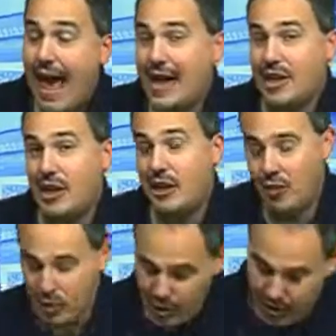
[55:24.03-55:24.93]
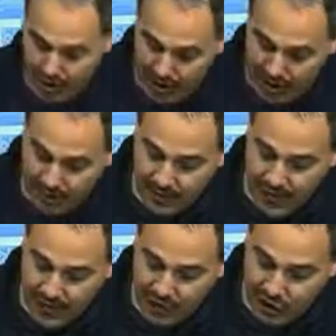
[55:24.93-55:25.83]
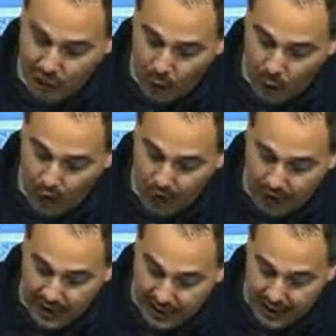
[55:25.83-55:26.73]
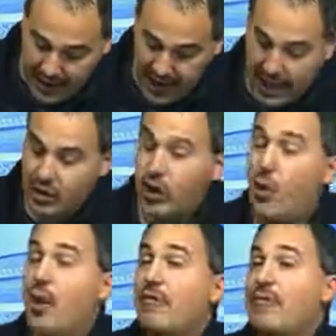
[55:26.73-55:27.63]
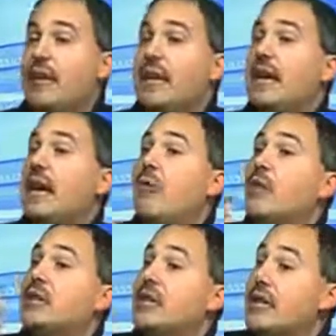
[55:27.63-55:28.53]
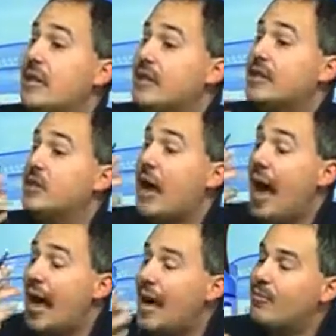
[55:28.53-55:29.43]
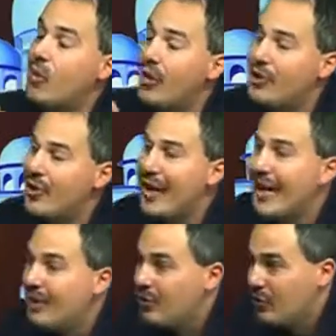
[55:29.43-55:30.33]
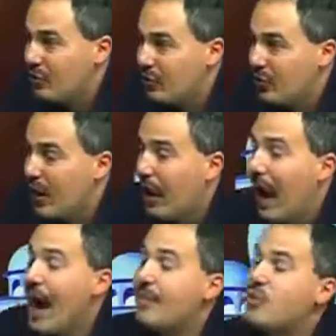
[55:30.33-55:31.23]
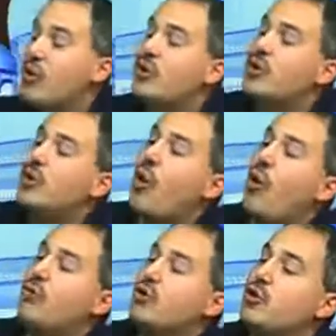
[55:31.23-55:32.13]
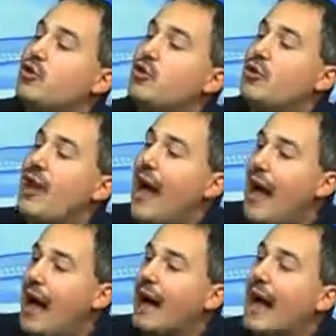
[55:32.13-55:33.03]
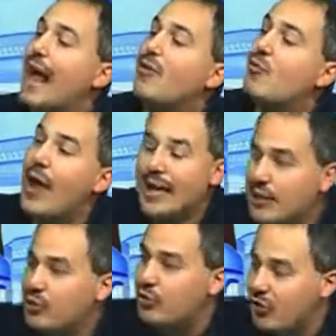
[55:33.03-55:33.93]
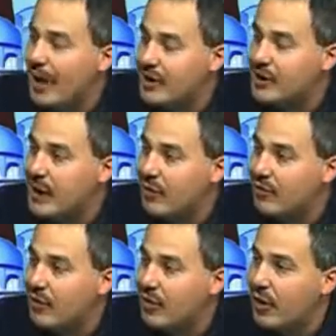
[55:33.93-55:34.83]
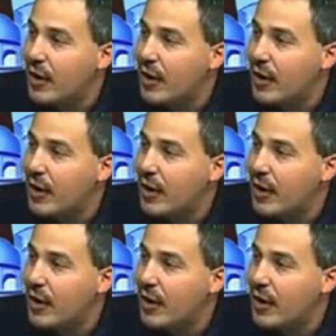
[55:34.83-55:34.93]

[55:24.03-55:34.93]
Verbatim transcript: Actually, the word there is tawafikana. Tawafikana, which is, I am going to kill you. I'm going to cause you to die and raise you to myself.